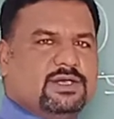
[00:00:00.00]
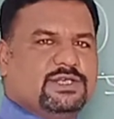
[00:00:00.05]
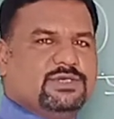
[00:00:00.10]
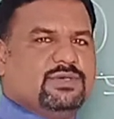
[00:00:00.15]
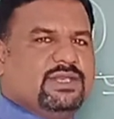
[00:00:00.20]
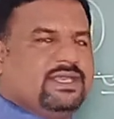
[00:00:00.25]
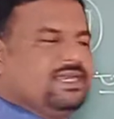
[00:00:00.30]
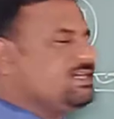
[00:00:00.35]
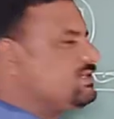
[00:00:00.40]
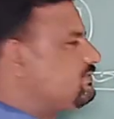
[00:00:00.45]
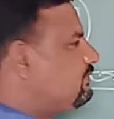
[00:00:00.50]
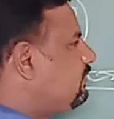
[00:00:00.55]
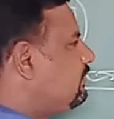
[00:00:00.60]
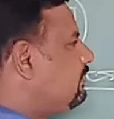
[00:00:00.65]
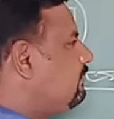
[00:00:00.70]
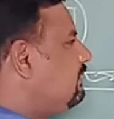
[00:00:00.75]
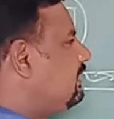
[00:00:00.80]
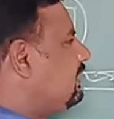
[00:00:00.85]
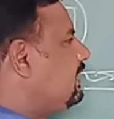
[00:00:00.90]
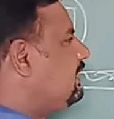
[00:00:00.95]
During its
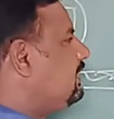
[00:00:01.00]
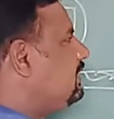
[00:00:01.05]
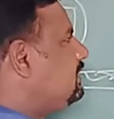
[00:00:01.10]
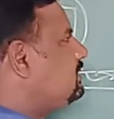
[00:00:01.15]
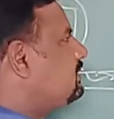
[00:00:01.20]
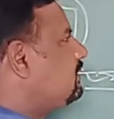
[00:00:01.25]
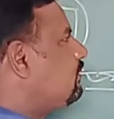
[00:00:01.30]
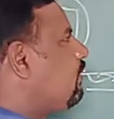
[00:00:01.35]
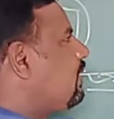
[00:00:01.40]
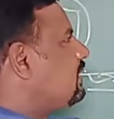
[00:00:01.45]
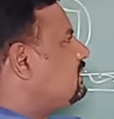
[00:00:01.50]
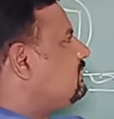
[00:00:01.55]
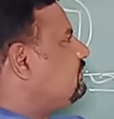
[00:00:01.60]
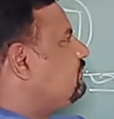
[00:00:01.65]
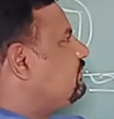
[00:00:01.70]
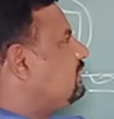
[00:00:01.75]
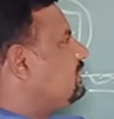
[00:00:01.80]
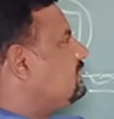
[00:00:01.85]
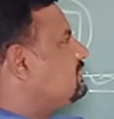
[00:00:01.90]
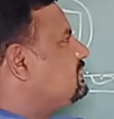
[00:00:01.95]
favorable condition, what the
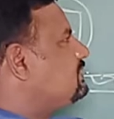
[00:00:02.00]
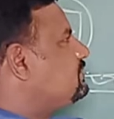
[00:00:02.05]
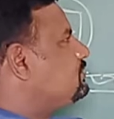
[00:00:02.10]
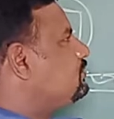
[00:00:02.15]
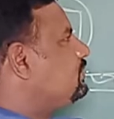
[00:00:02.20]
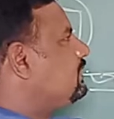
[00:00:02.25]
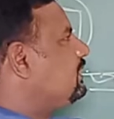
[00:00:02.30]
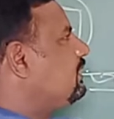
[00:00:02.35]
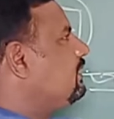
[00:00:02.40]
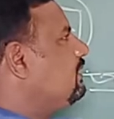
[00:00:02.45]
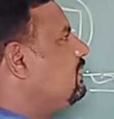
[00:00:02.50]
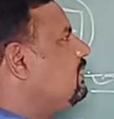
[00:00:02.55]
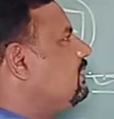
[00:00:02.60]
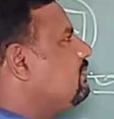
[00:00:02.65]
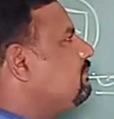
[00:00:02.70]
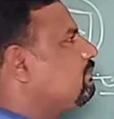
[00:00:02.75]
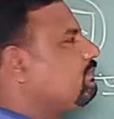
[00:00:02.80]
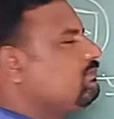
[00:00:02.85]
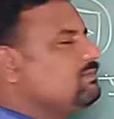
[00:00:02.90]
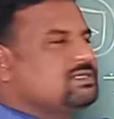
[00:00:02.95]
fungus is
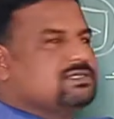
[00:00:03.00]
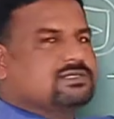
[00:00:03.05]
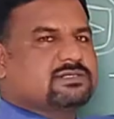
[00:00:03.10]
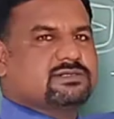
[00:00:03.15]
doing?